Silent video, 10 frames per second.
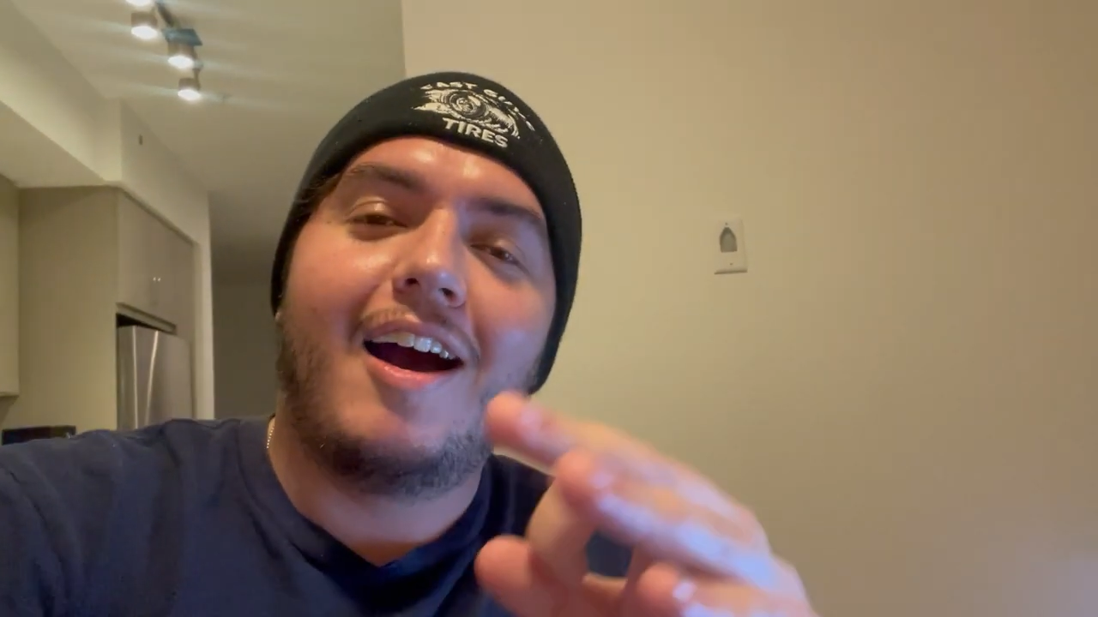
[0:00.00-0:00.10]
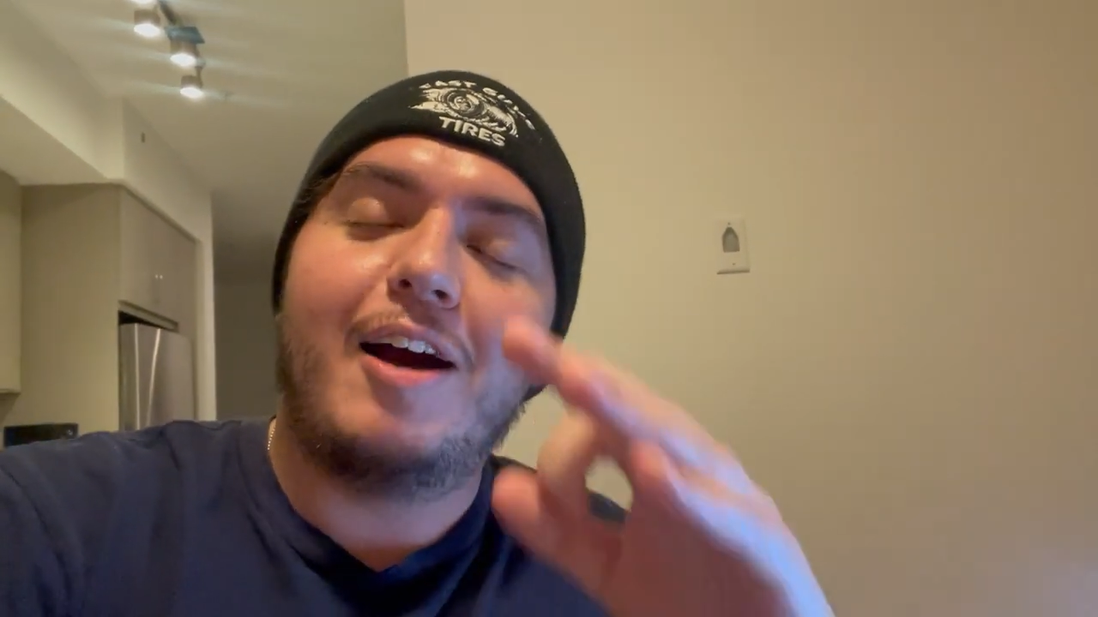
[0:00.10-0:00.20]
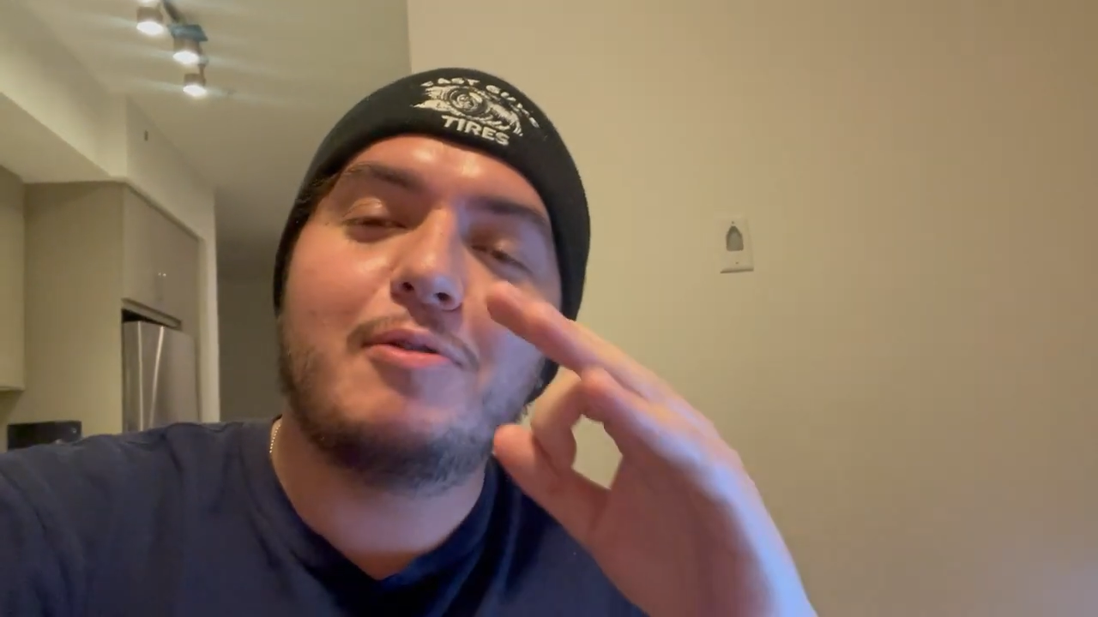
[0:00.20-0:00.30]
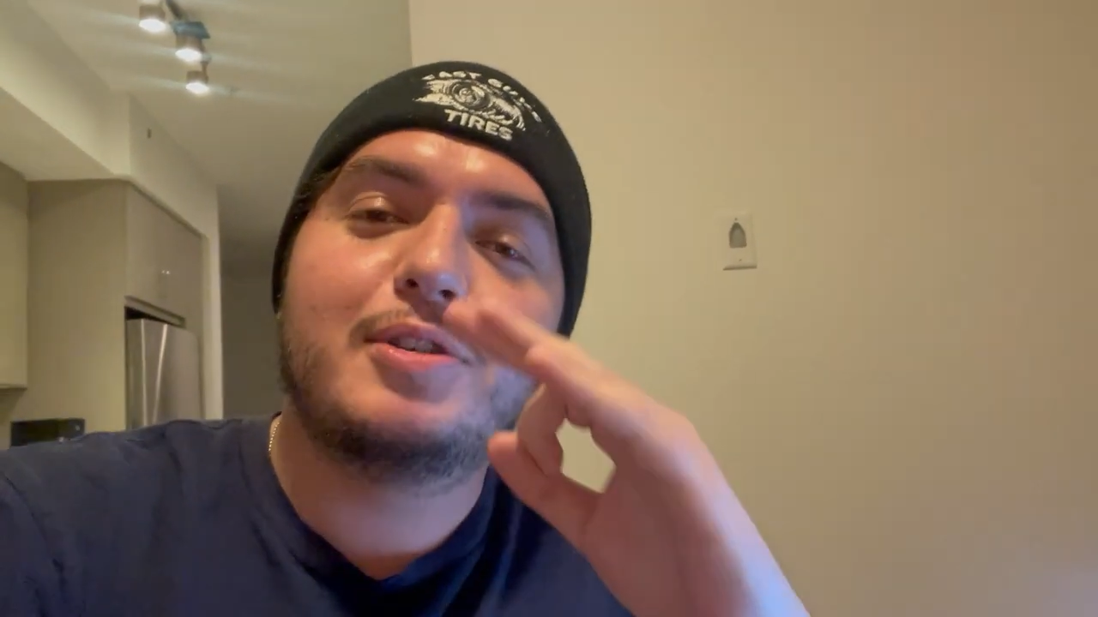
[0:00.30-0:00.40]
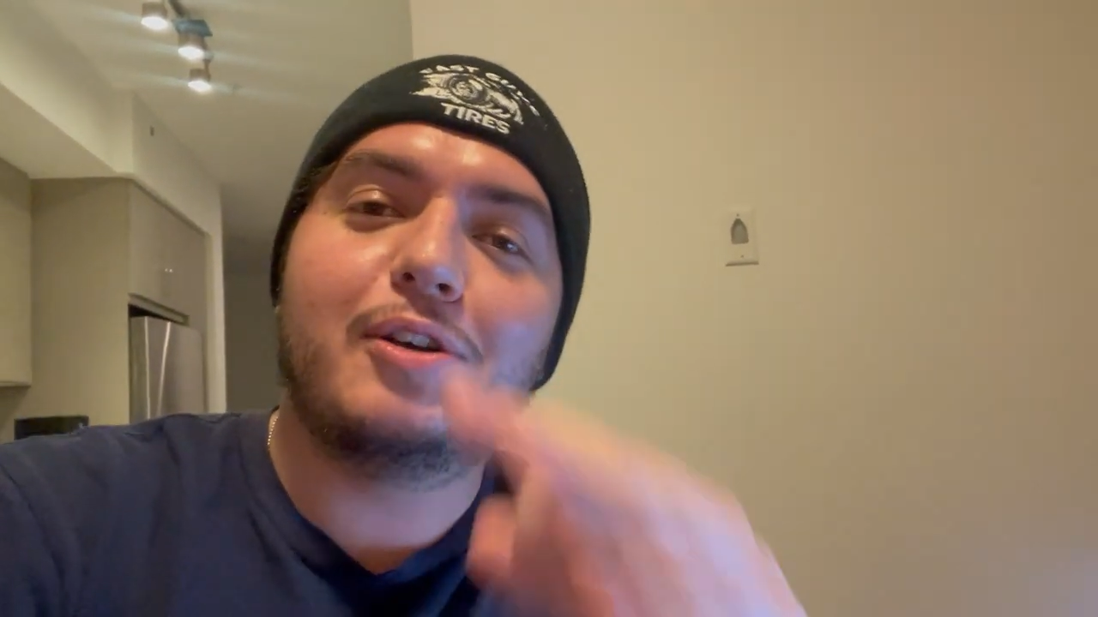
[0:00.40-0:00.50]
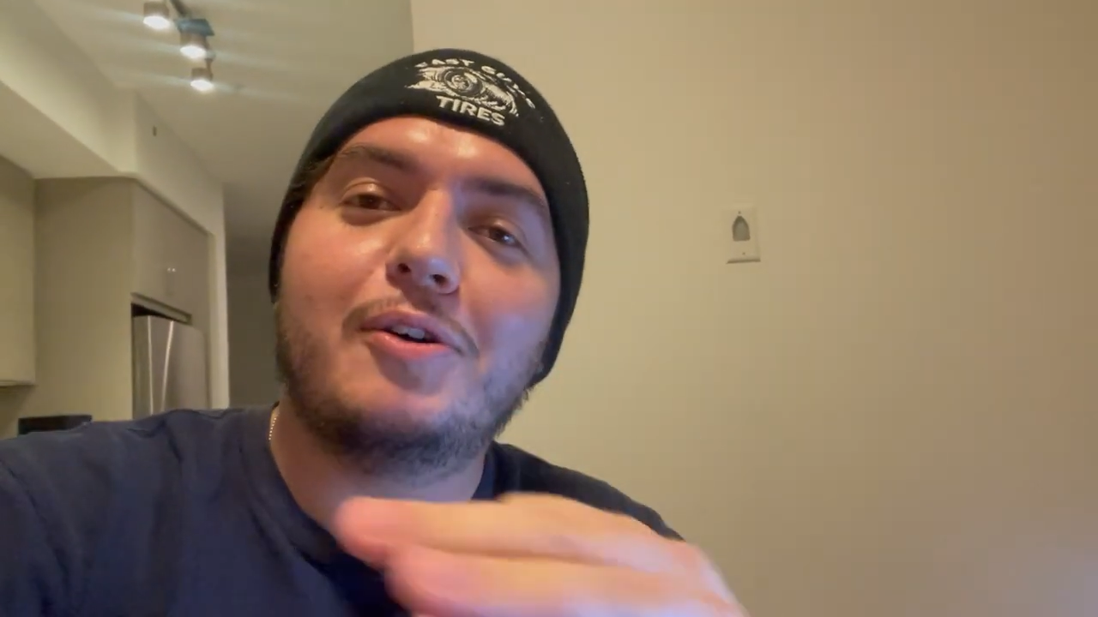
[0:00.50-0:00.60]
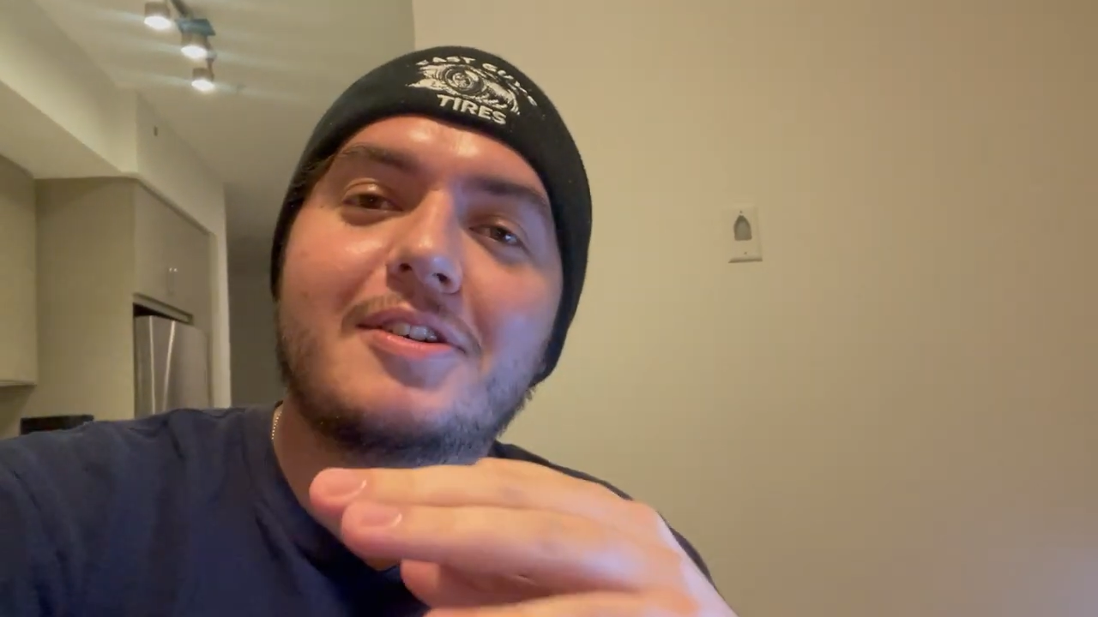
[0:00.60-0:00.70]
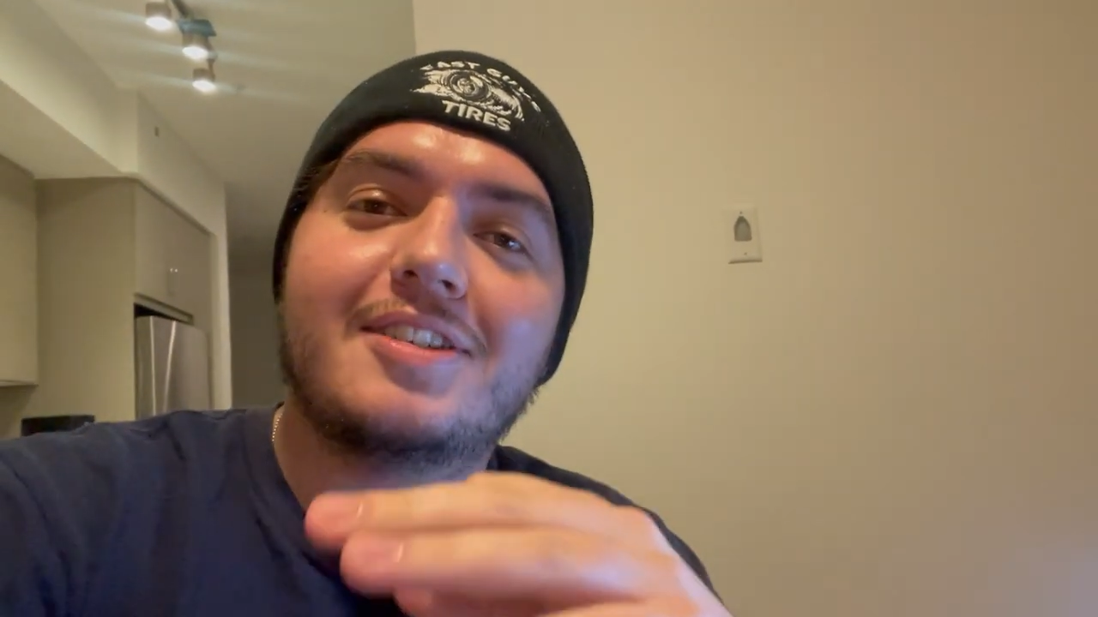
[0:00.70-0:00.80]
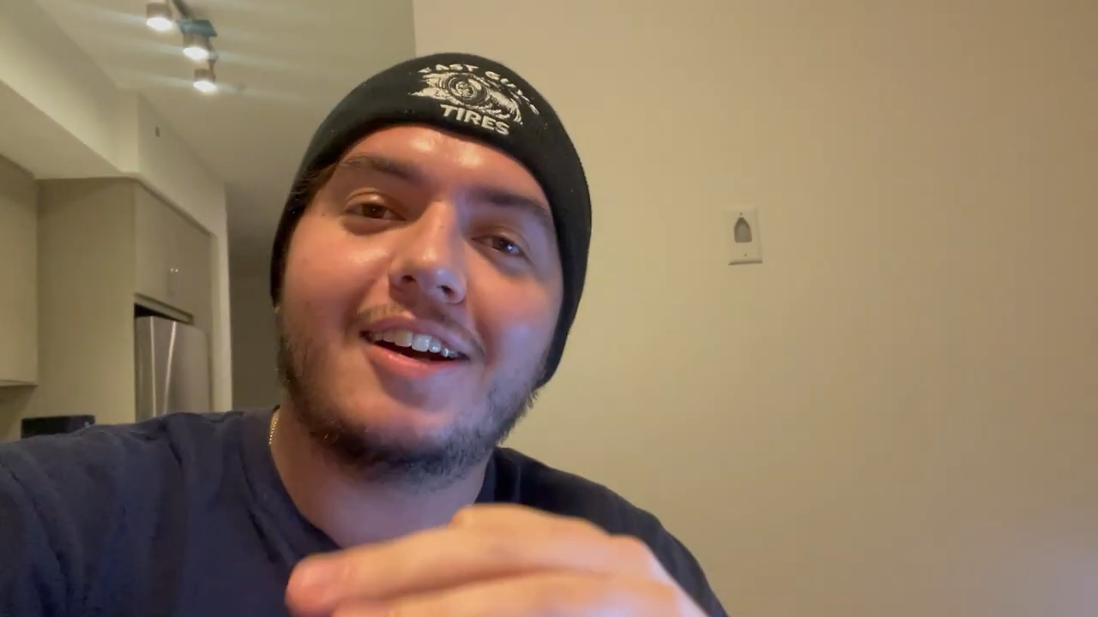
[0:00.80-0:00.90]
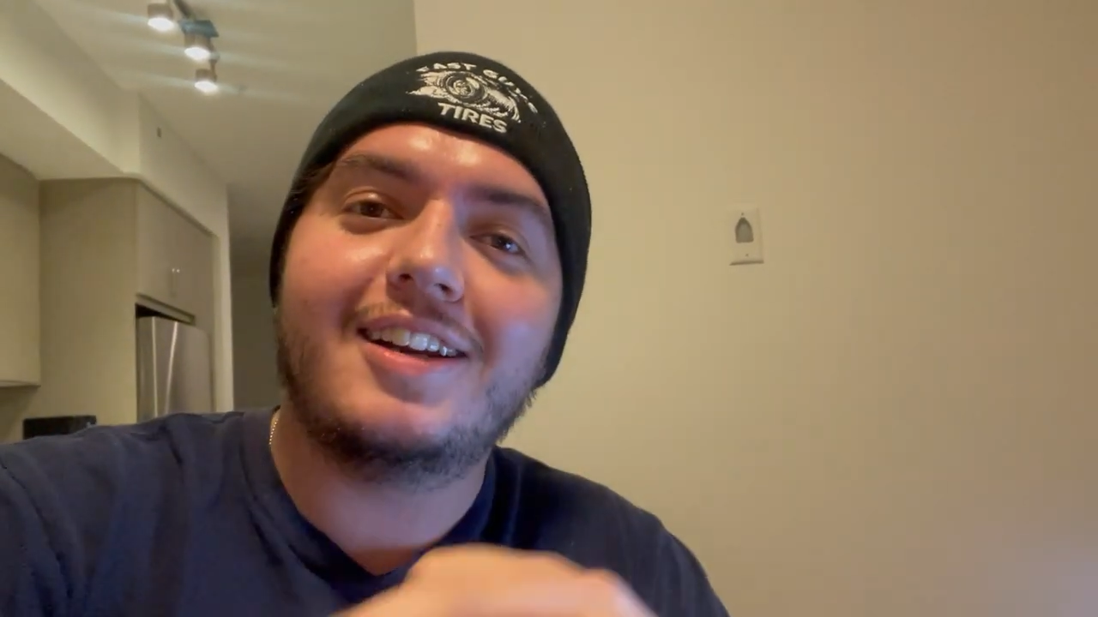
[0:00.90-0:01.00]
I was
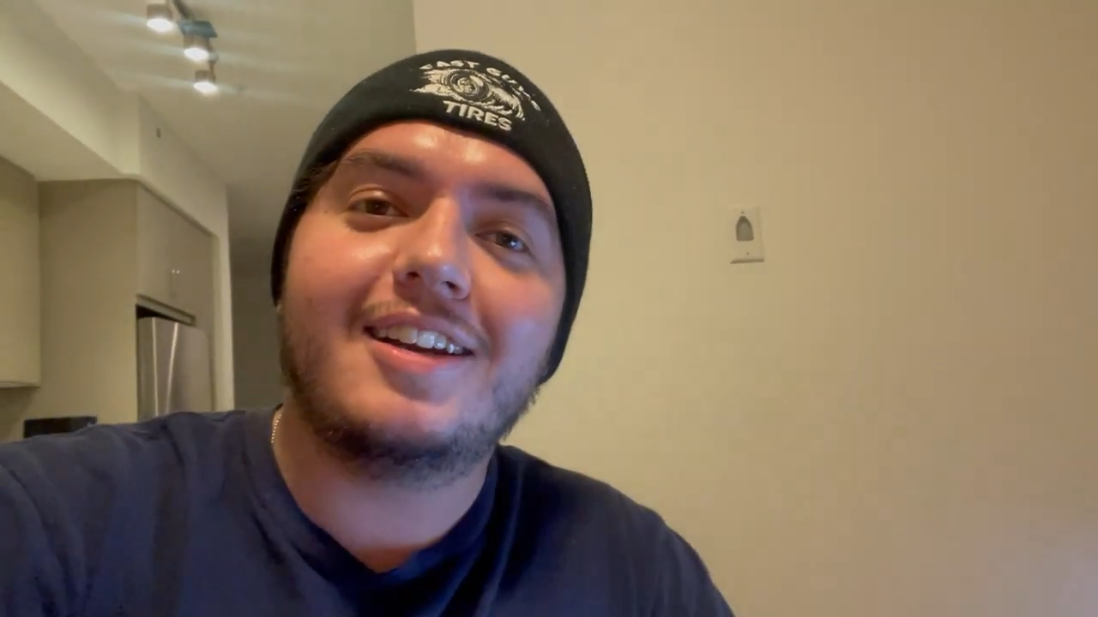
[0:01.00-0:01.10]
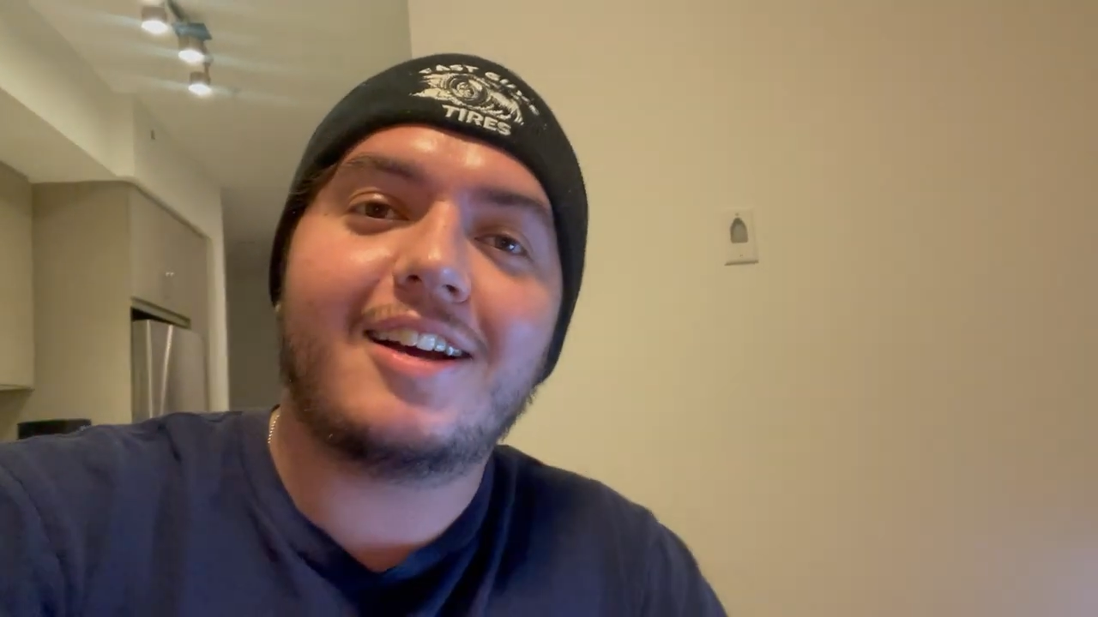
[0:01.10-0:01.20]
so excited,